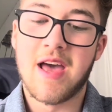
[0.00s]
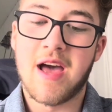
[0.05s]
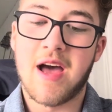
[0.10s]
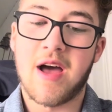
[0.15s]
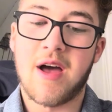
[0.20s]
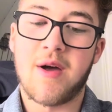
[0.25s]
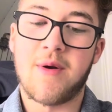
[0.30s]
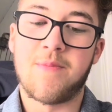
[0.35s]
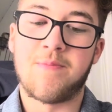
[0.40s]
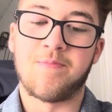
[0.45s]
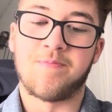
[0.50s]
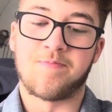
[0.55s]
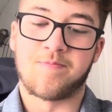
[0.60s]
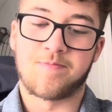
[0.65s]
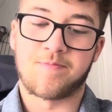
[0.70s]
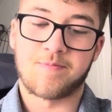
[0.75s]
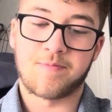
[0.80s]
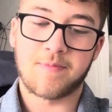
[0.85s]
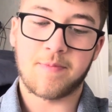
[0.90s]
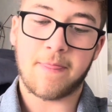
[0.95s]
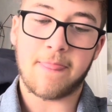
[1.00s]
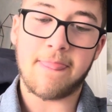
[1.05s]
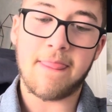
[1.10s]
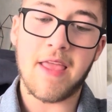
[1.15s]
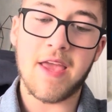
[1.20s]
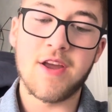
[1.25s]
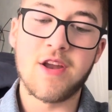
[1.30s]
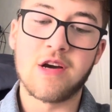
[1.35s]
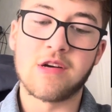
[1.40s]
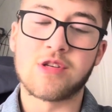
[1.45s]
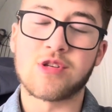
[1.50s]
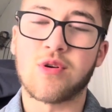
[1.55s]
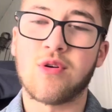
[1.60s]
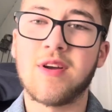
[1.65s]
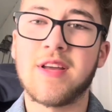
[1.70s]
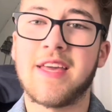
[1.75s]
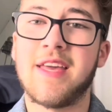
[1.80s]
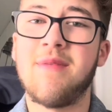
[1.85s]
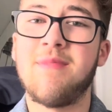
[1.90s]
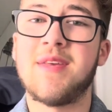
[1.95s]
You know, try
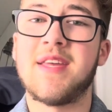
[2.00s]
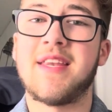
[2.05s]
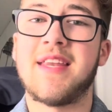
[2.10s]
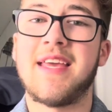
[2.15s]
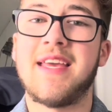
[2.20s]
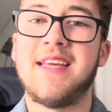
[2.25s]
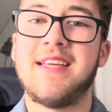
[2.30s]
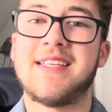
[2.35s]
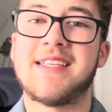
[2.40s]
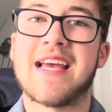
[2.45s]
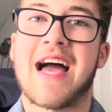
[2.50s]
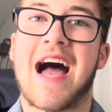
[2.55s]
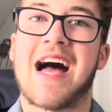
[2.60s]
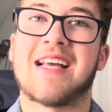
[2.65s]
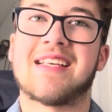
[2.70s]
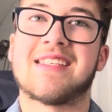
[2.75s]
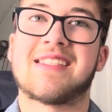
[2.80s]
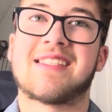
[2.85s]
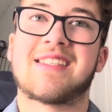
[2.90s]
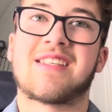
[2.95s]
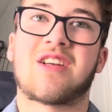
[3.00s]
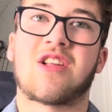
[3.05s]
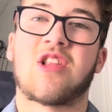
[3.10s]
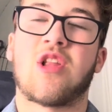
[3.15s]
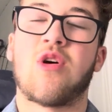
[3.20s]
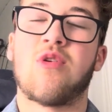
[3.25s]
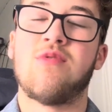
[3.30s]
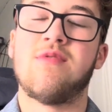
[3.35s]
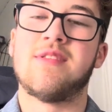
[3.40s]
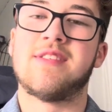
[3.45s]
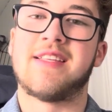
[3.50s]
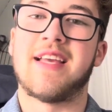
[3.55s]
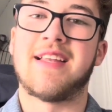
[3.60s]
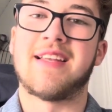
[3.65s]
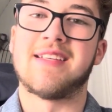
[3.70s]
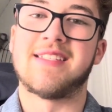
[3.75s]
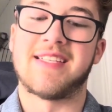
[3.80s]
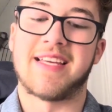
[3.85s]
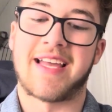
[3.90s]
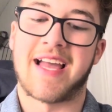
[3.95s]
and keep your niche as closed in
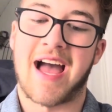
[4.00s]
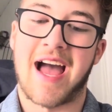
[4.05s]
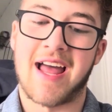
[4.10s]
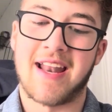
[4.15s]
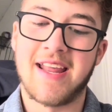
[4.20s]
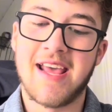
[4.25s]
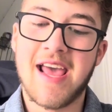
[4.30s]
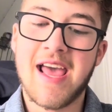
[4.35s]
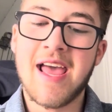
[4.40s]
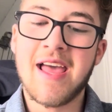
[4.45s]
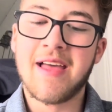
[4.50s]
as you can.